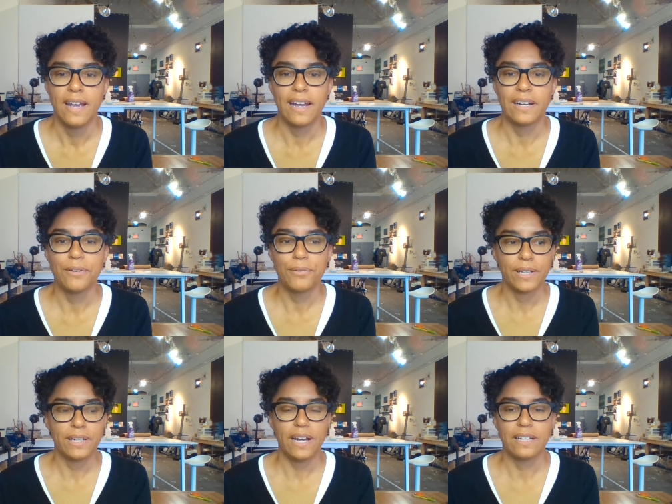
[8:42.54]
And it
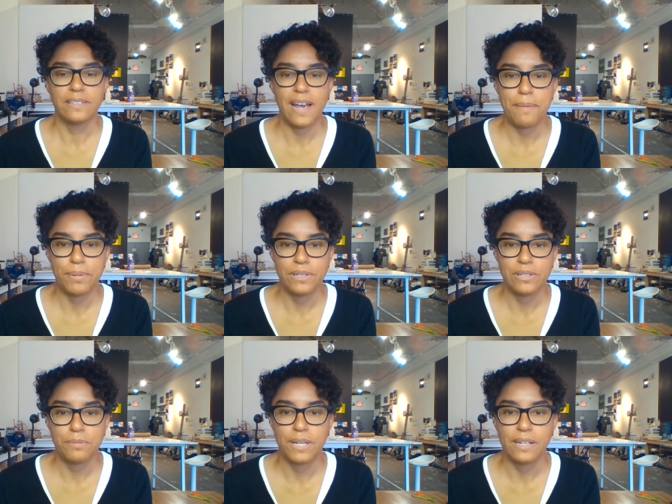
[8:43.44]
really has happened
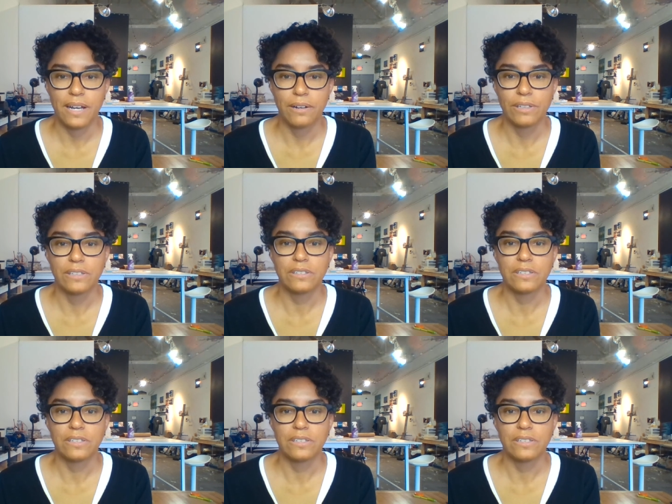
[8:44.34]
to me countless